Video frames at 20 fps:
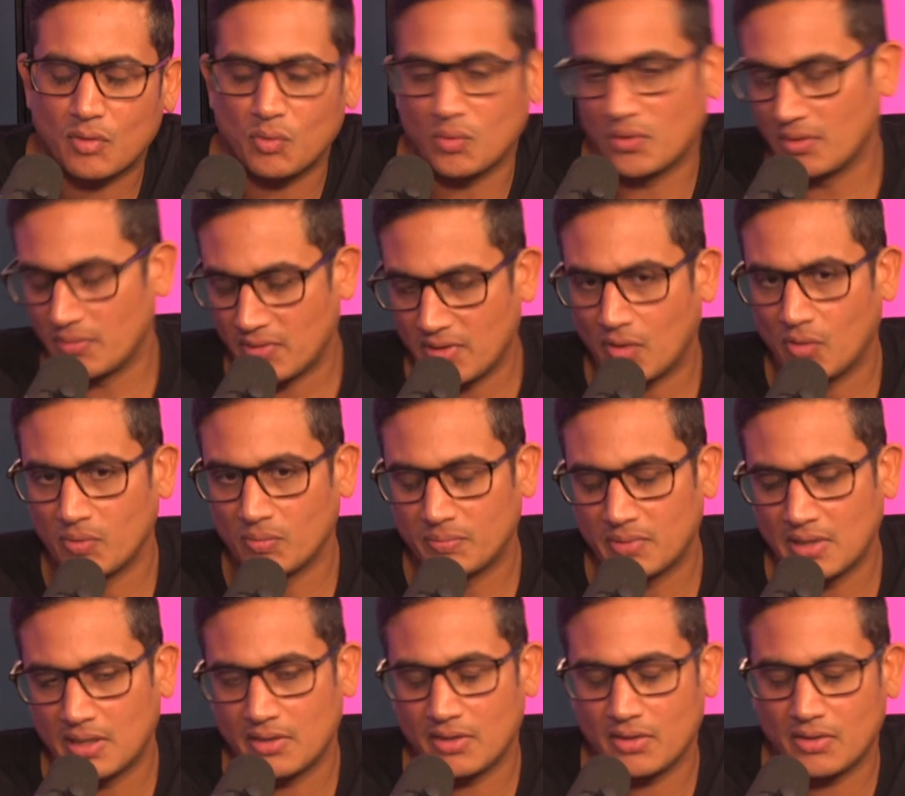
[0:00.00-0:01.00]
the
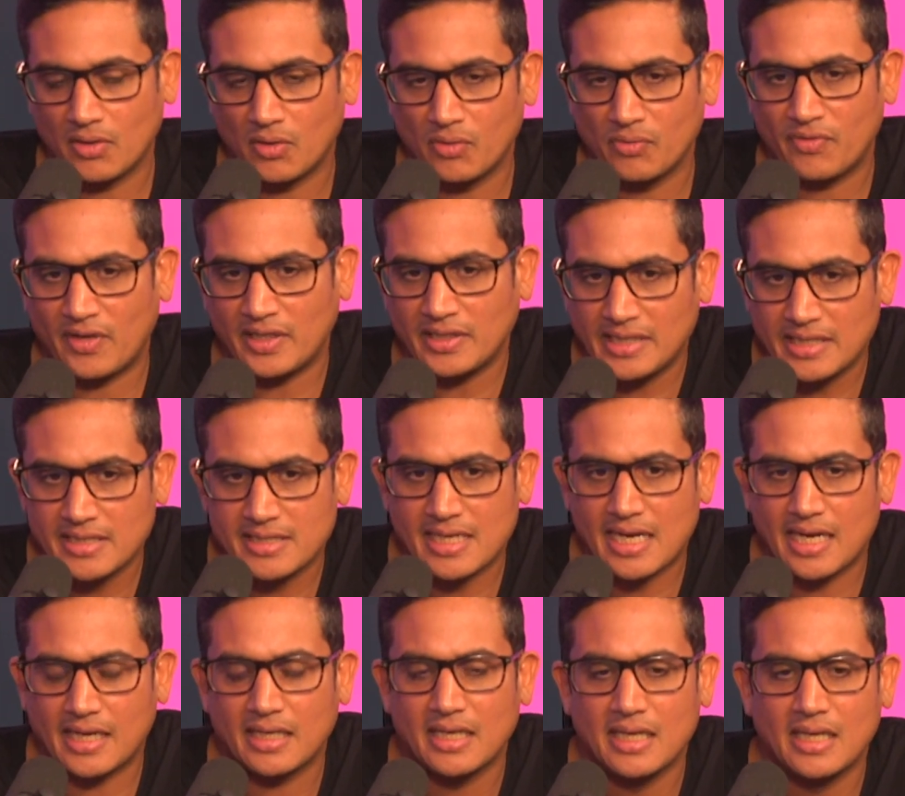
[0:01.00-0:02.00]
whole funding
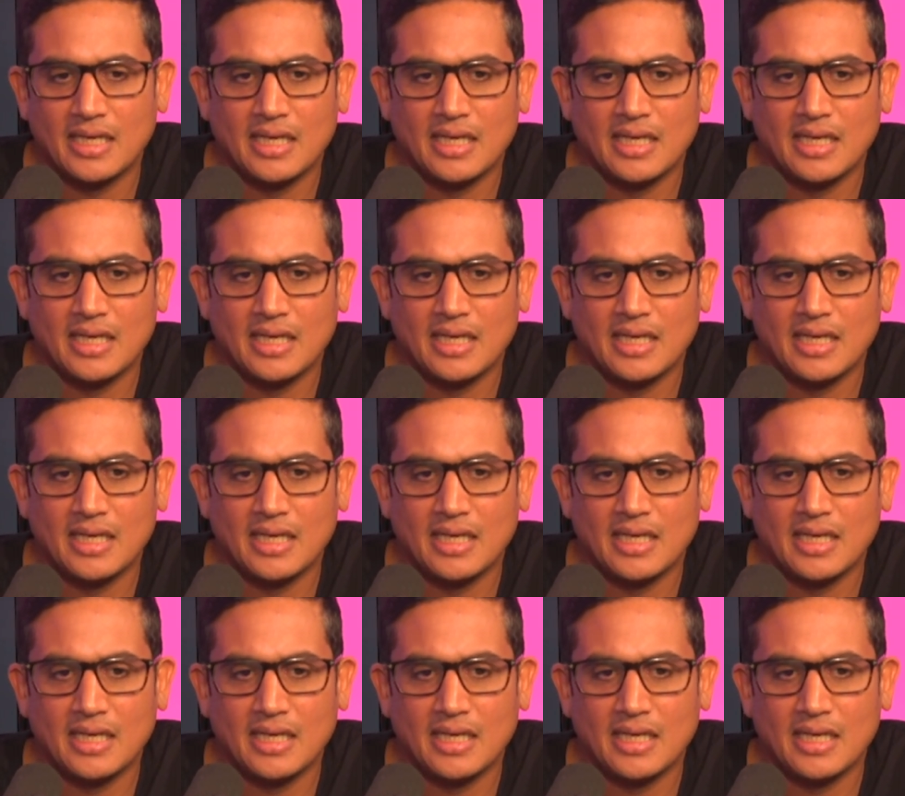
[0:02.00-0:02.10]
stack.